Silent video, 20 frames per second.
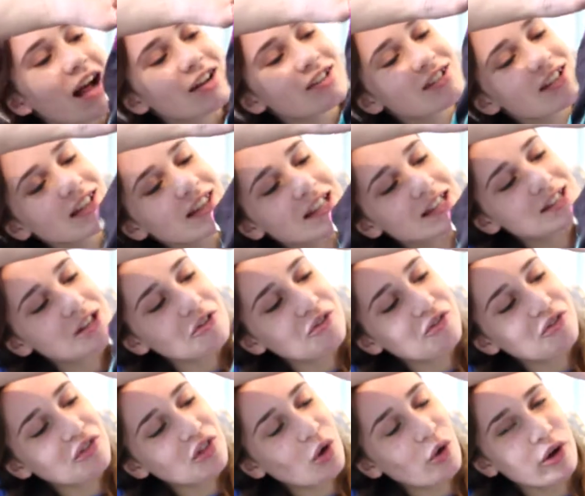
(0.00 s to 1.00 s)
actually this
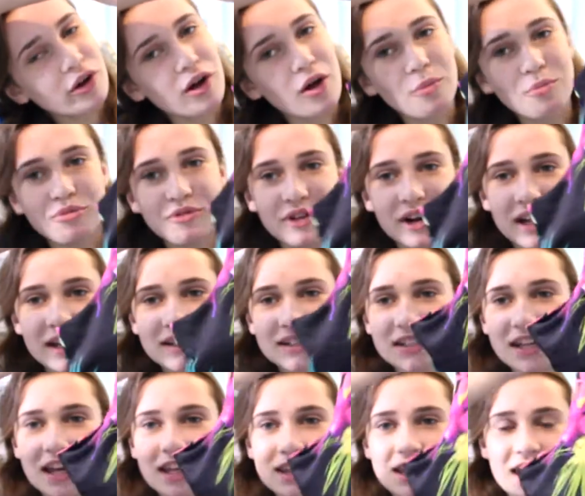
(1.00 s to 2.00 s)
floral
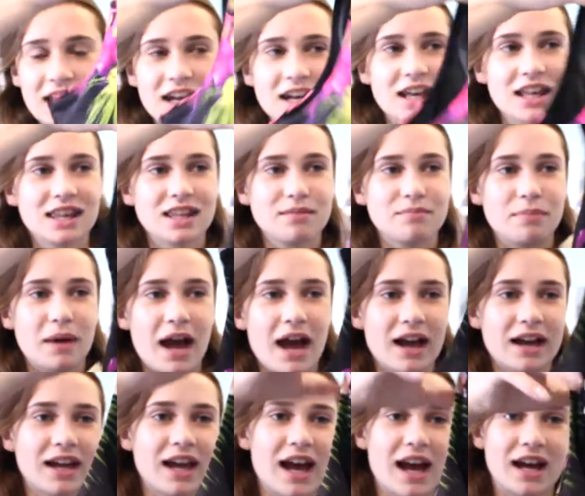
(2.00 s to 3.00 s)
print, and then the
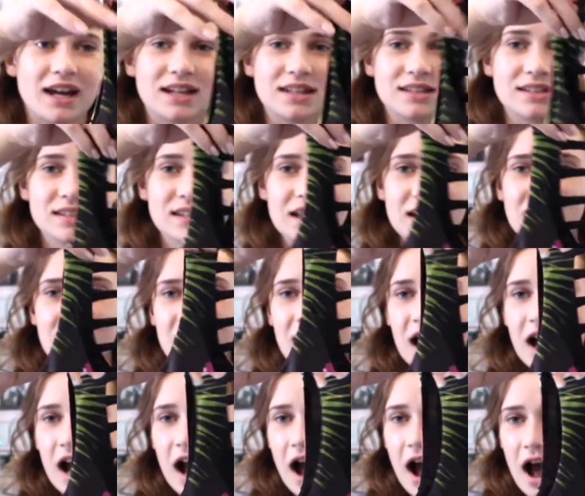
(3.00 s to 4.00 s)
back has
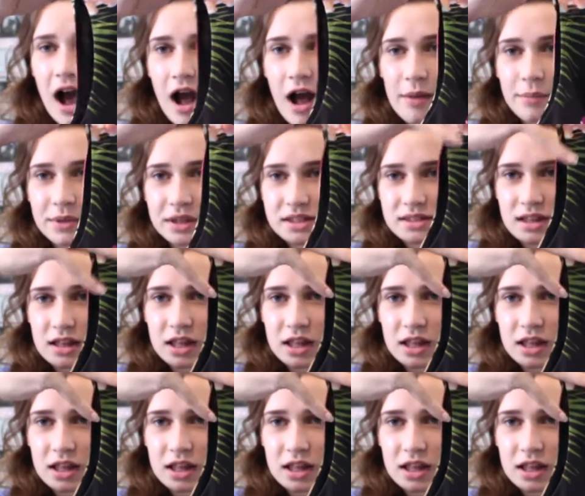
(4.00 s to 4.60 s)
these